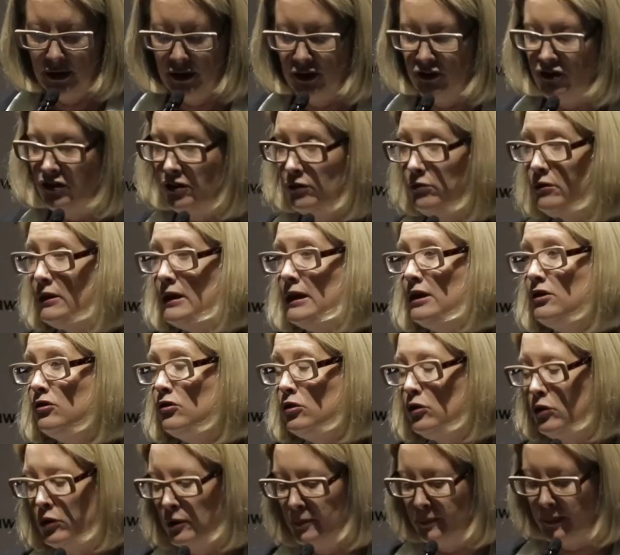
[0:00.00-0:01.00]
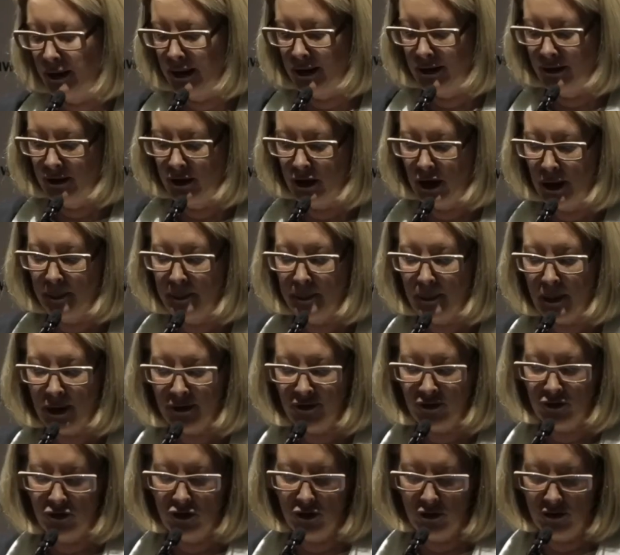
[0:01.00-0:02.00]
She really taught me that I
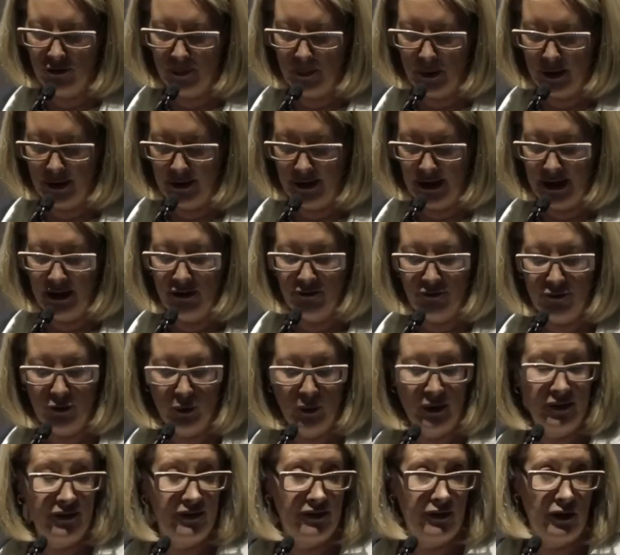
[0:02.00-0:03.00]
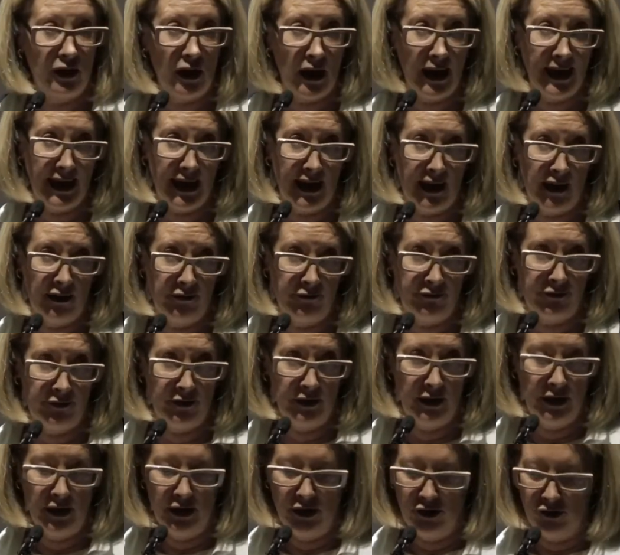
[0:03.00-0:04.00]
must use the influence that I have
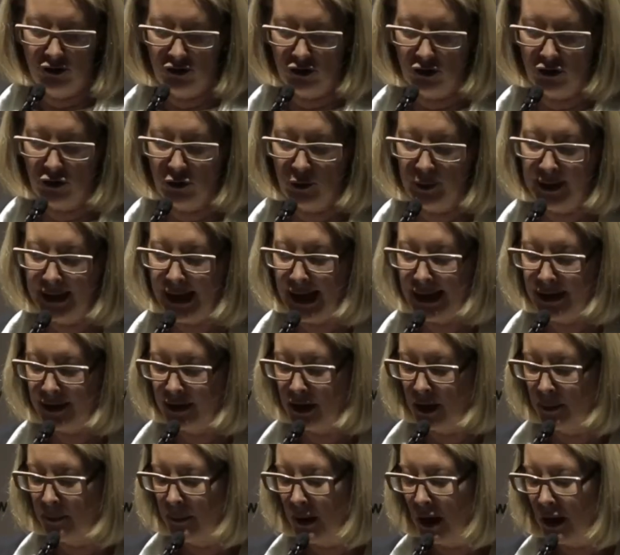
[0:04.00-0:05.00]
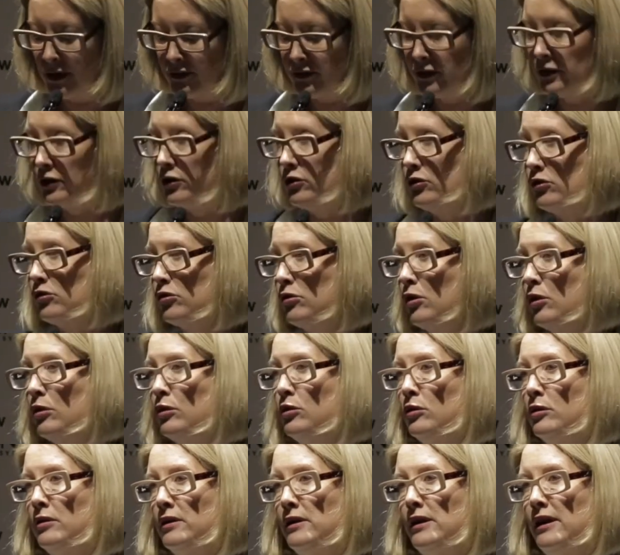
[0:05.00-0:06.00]
to create command and control
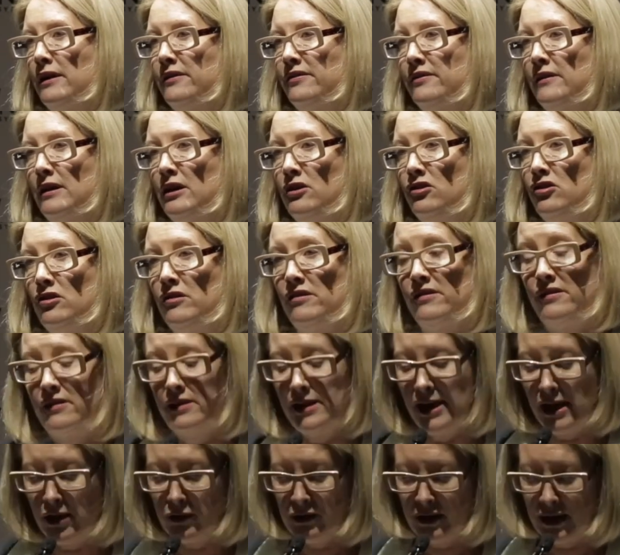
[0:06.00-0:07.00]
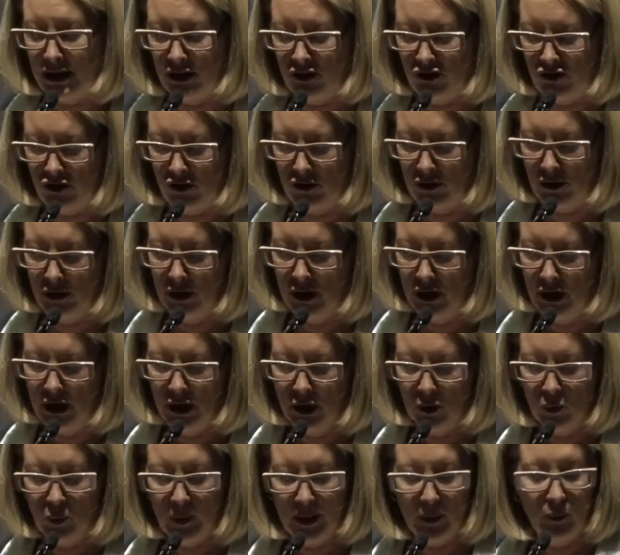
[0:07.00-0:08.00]
organisations in our nation
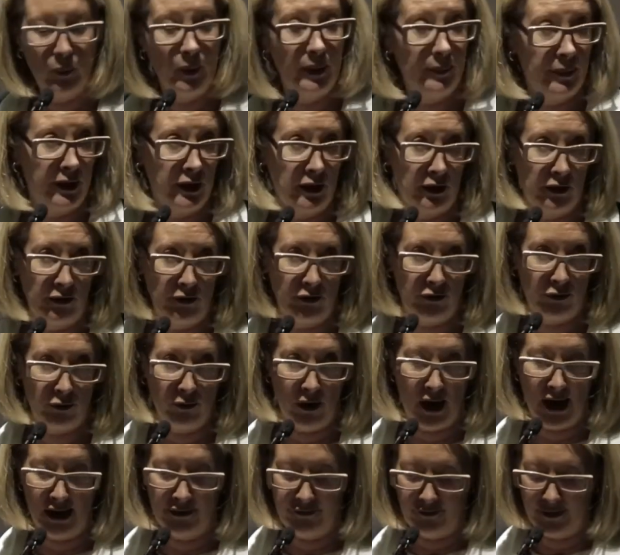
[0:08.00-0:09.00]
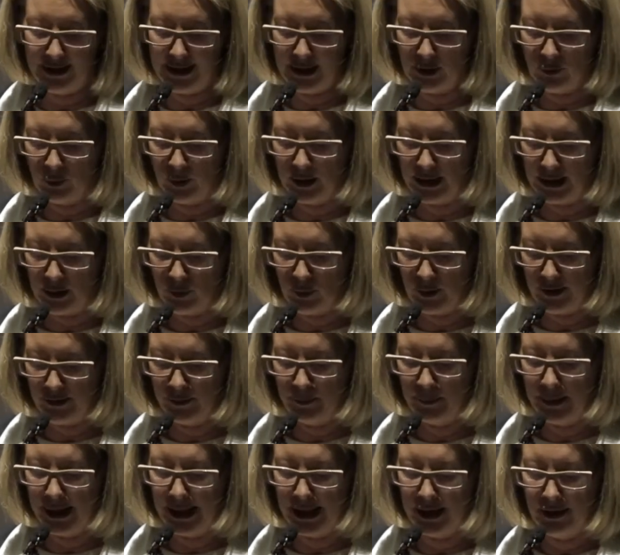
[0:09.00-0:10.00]
where women can thrive equally with
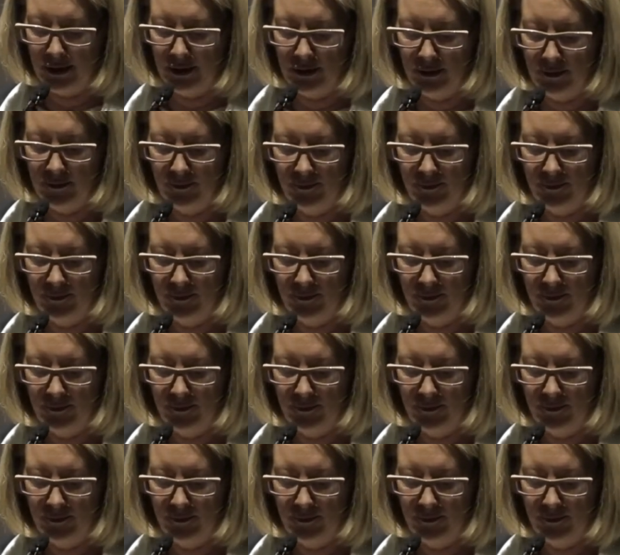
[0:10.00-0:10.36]
men.